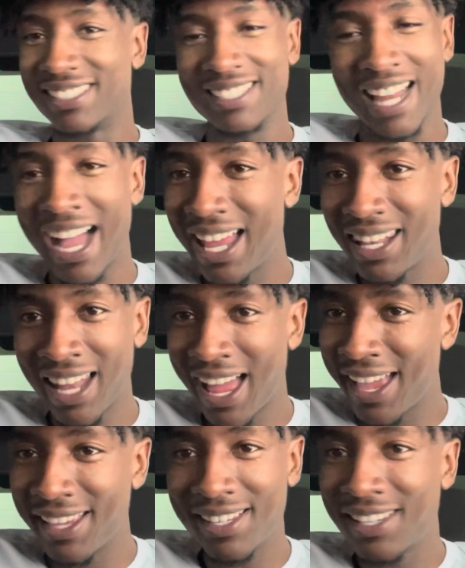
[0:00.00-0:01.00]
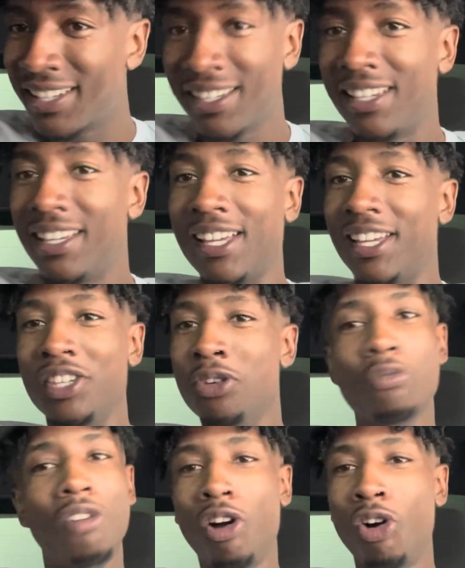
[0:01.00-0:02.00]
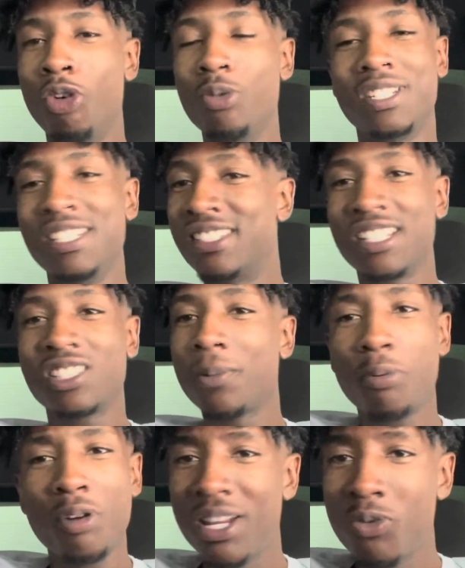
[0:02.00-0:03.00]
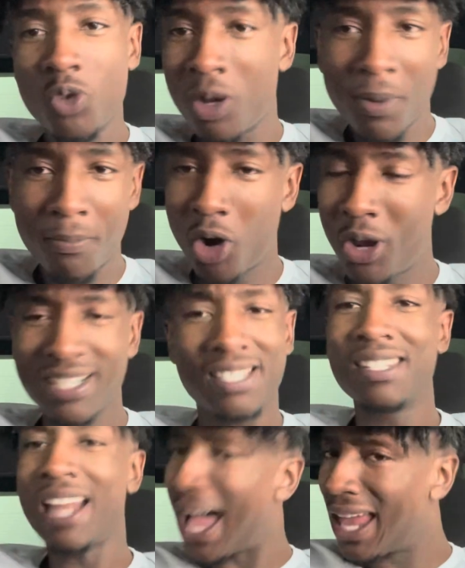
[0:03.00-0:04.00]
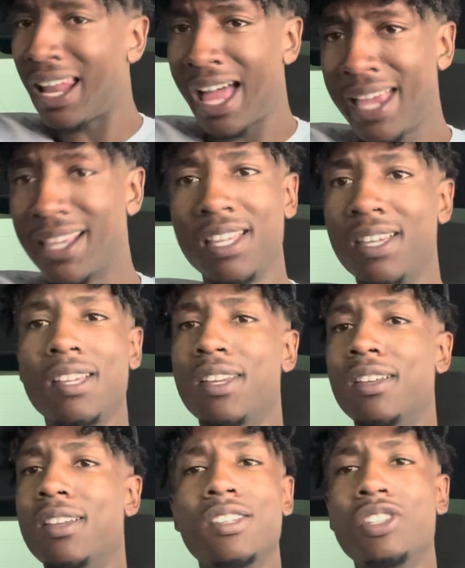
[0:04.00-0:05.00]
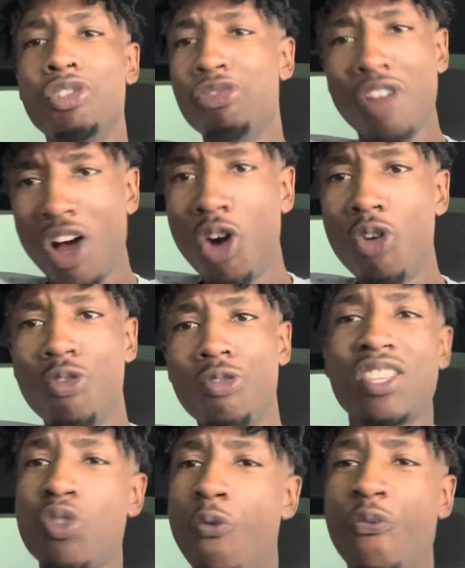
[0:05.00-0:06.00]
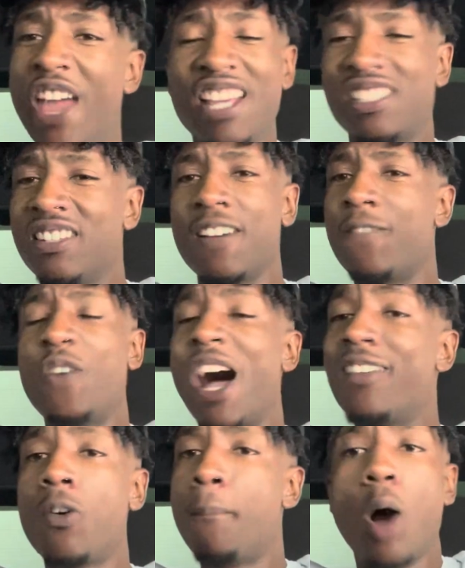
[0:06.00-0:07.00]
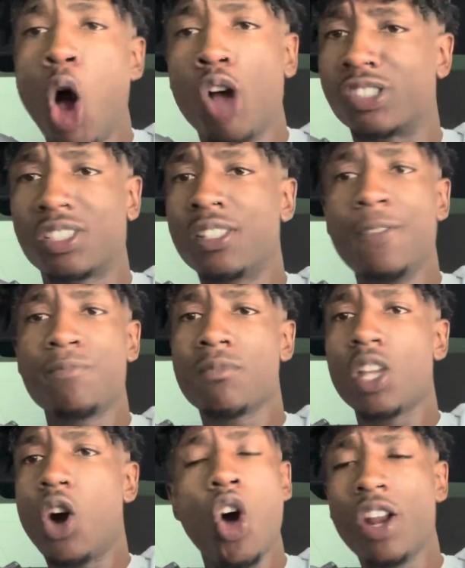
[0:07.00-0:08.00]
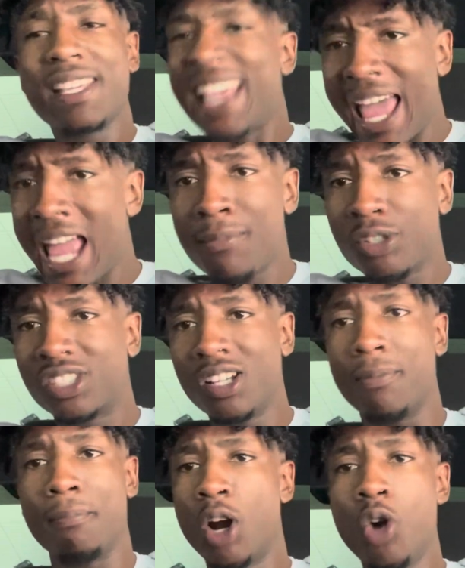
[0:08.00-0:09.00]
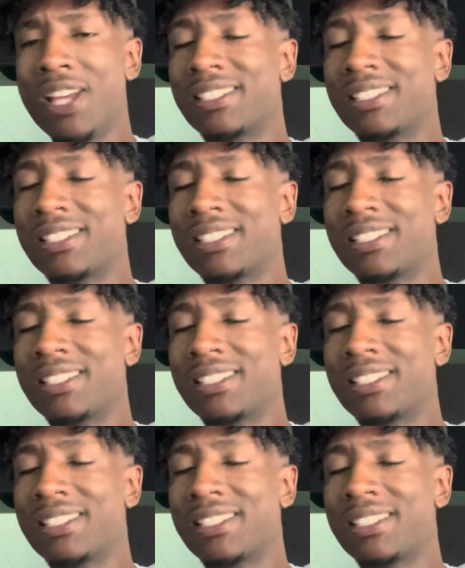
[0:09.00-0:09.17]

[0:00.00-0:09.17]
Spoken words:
not like, you know, she's just a pretty woman, bro. It's not like, you know, you facing the final boss on a game or something, bro.